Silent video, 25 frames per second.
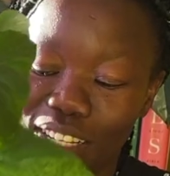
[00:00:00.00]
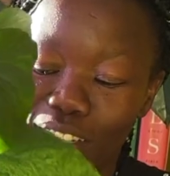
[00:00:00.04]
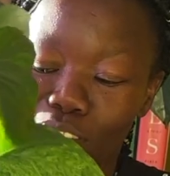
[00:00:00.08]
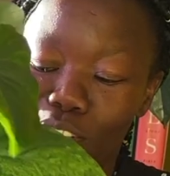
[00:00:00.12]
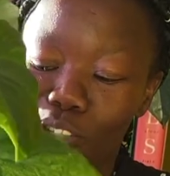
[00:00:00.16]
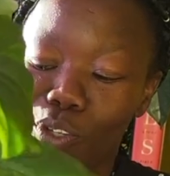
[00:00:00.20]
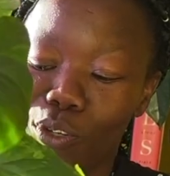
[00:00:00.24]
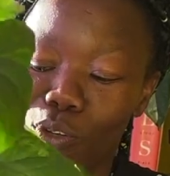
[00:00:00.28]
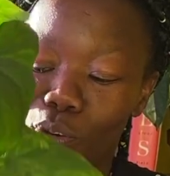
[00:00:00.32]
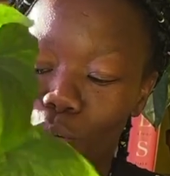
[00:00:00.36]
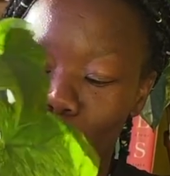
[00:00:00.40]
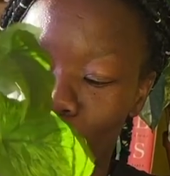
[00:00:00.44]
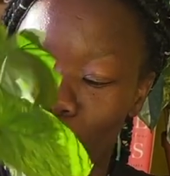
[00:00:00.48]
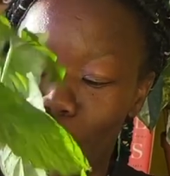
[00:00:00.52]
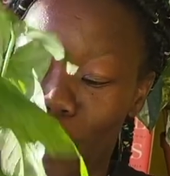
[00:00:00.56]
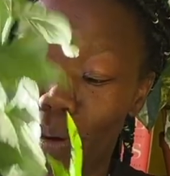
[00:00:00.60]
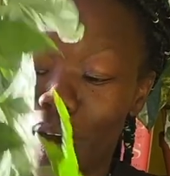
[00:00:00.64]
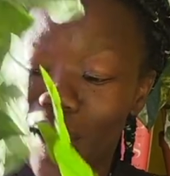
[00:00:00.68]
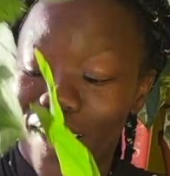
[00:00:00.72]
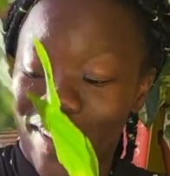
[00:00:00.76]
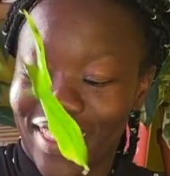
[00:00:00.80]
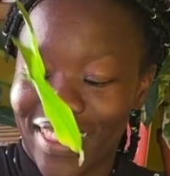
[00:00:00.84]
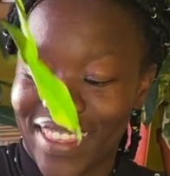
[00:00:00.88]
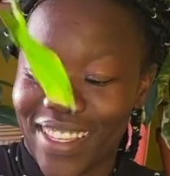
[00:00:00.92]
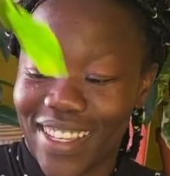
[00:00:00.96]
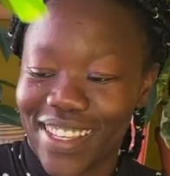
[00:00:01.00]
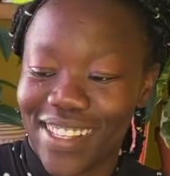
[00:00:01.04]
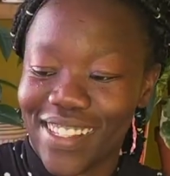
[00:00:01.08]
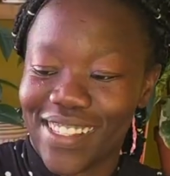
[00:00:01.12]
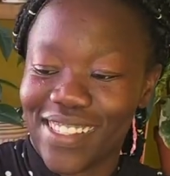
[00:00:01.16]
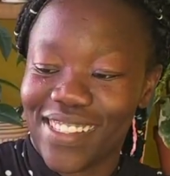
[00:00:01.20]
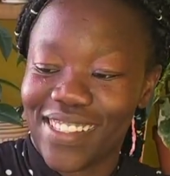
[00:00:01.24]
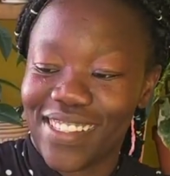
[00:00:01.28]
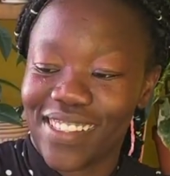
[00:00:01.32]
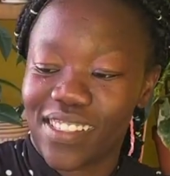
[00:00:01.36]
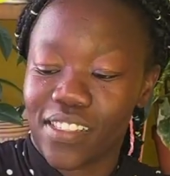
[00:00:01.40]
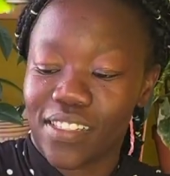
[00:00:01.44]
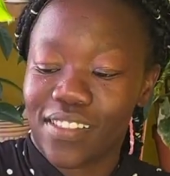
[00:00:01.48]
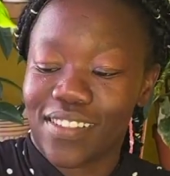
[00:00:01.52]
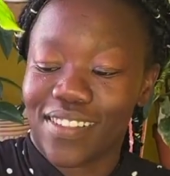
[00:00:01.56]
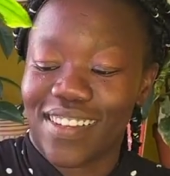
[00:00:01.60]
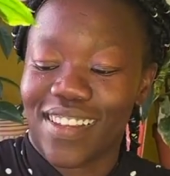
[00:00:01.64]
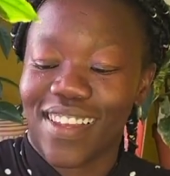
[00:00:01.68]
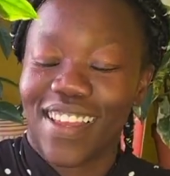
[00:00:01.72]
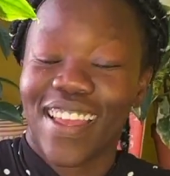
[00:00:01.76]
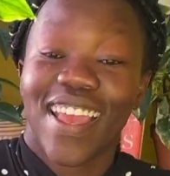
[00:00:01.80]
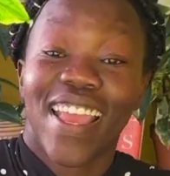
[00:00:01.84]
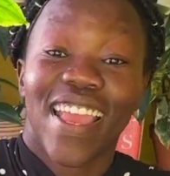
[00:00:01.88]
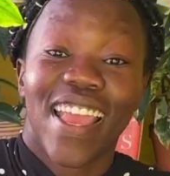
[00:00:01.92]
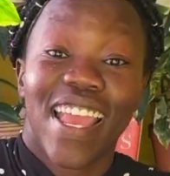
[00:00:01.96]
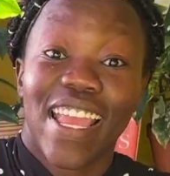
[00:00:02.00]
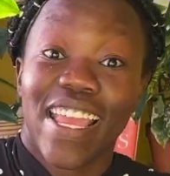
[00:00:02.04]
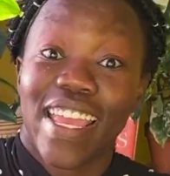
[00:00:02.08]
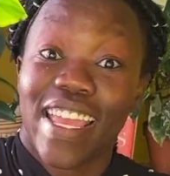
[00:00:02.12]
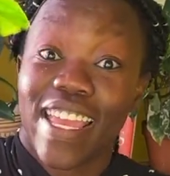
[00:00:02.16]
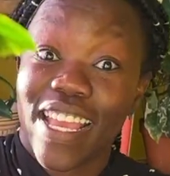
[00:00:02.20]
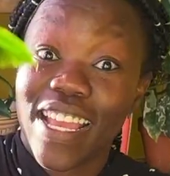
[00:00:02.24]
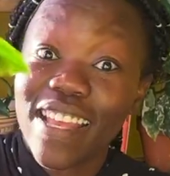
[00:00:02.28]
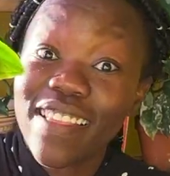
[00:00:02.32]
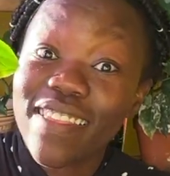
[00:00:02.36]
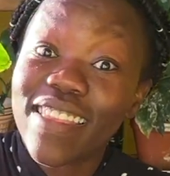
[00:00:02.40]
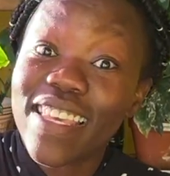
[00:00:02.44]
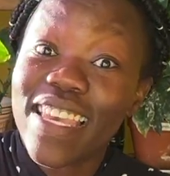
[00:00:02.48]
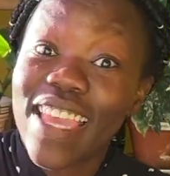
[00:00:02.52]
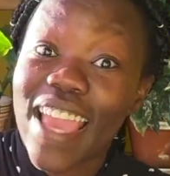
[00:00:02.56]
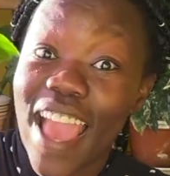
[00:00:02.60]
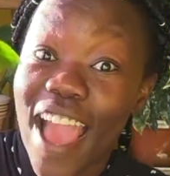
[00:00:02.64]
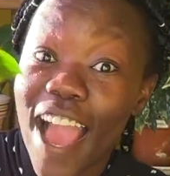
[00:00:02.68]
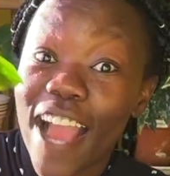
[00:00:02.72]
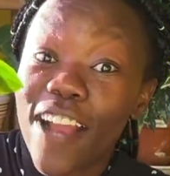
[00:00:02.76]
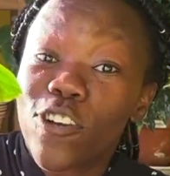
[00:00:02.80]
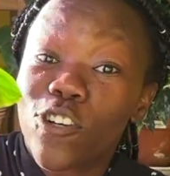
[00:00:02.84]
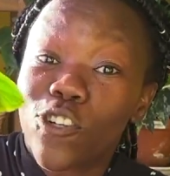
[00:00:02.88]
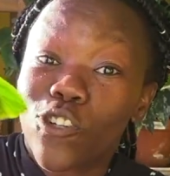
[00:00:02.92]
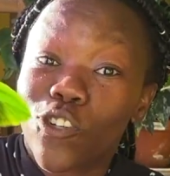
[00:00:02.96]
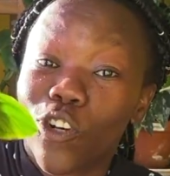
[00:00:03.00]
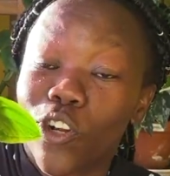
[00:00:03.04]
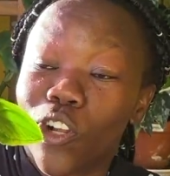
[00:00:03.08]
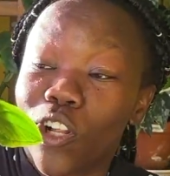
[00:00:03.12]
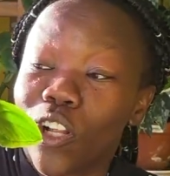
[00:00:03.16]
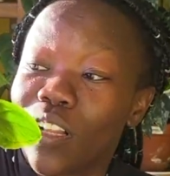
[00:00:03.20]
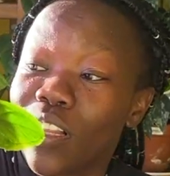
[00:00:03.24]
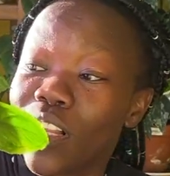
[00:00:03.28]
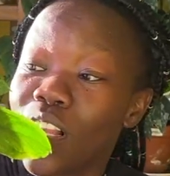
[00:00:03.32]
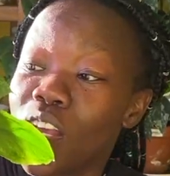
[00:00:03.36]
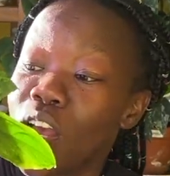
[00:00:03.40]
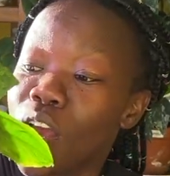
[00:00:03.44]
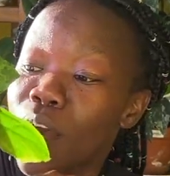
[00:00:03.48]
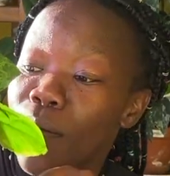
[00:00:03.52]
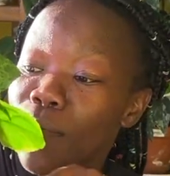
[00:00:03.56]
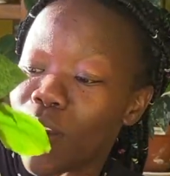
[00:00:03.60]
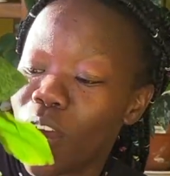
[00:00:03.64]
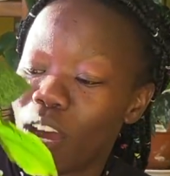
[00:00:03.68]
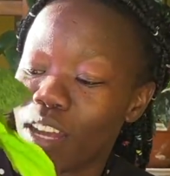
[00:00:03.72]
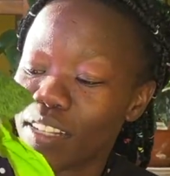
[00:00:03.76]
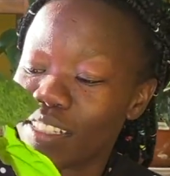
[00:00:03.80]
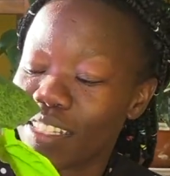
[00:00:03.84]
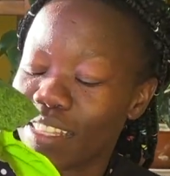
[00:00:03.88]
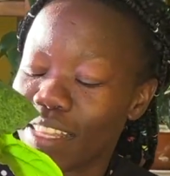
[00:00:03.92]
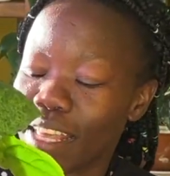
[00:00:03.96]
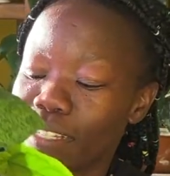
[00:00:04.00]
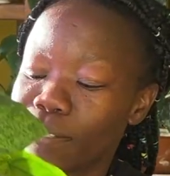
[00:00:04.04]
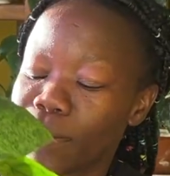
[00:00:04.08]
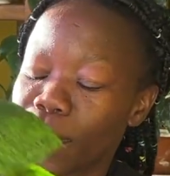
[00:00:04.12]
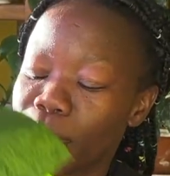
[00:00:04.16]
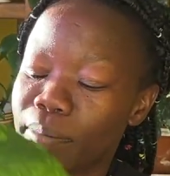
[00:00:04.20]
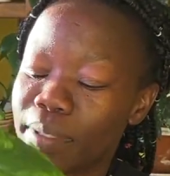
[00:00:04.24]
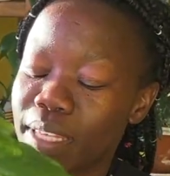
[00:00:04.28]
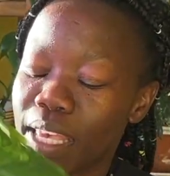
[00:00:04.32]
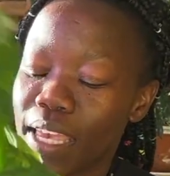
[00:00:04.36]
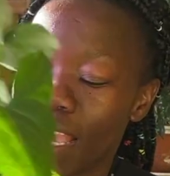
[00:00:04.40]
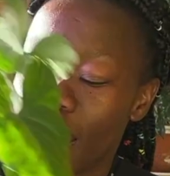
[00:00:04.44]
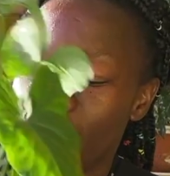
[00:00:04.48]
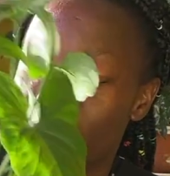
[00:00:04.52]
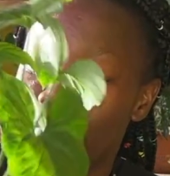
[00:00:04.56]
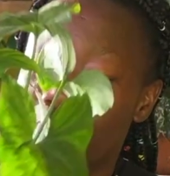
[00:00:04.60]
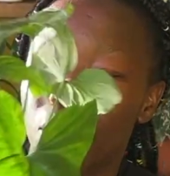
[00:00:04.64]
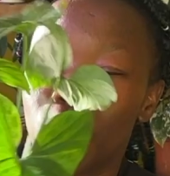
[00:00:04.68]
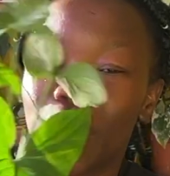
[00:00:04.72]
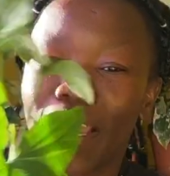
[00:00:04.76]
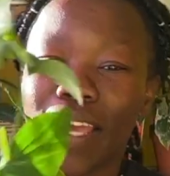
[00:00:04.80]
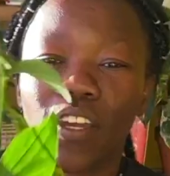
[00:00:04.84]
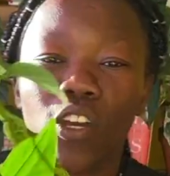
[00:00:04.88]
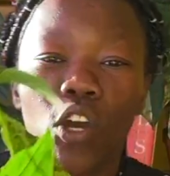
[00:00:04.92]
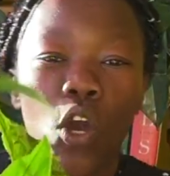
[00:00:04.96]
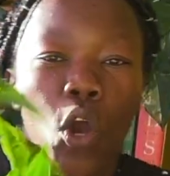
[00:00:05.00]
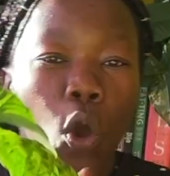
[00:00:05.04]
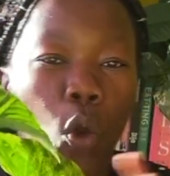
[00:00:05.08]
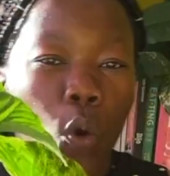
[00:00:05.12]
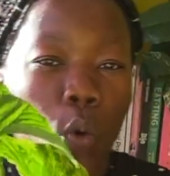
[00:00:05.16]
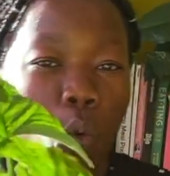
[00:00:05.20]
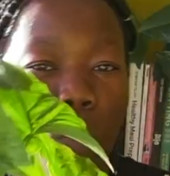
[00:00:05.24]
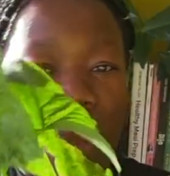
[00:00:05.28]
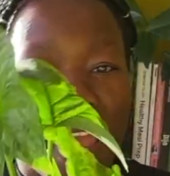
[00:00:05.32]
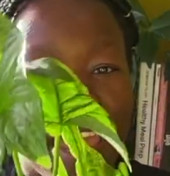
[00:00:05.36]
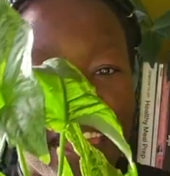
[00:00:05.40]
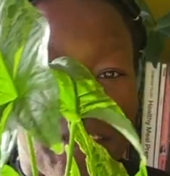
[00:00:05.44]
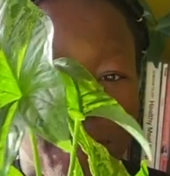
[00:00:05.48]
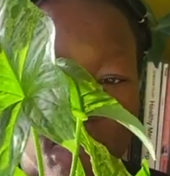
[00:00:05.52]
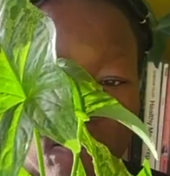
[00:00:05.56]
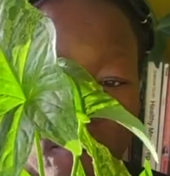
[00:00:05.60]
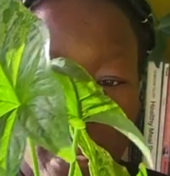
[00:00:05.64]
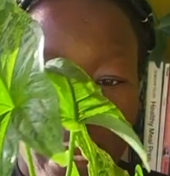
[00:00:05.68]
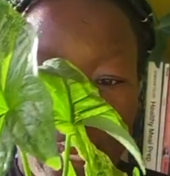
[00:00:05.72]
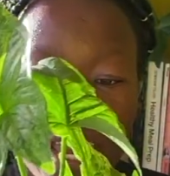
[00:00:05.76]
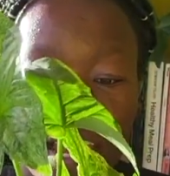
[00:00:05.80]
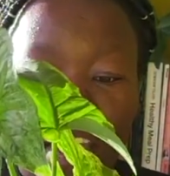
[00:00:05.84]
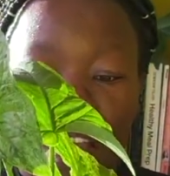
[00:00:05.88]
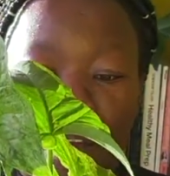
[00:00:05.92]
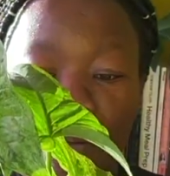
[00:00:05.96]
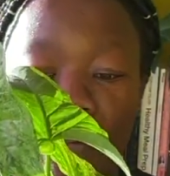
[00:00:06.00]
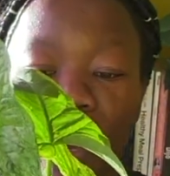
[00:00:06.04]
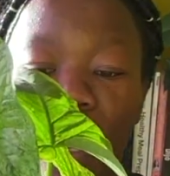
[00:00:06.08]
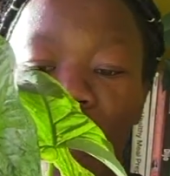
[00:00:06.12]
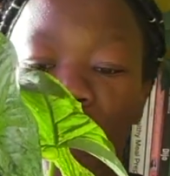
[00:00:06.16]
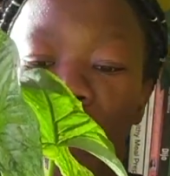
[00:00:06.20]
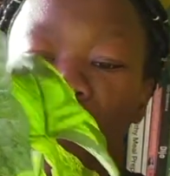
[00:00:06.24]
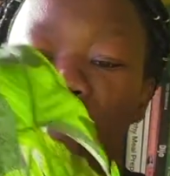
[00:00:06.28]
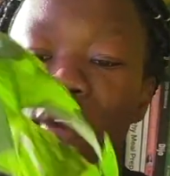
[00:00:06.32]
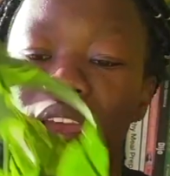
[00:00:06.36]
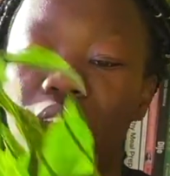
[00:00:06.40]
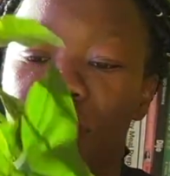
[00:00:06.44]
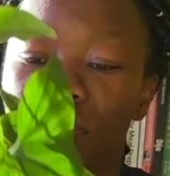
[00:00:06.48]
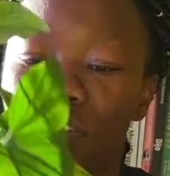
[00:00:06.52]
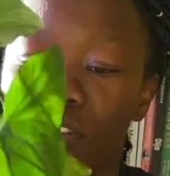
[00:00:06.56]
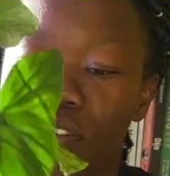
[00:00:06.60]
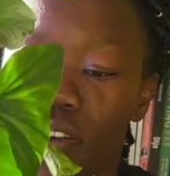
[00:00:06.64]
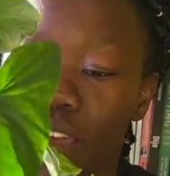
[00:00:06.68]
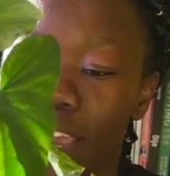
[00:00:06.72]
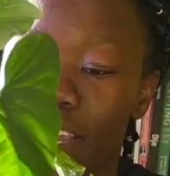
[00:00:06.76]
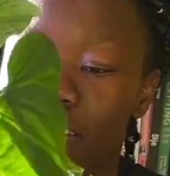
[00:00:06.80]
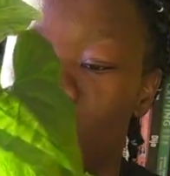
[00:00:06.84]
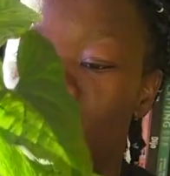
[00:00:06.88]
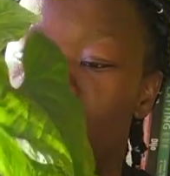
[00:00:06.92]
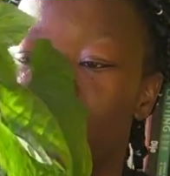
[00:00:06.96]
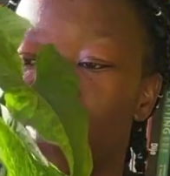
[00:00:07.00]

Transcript: to pot this in the actual plant, and that's why I'm saying I've been like wavering about whether I should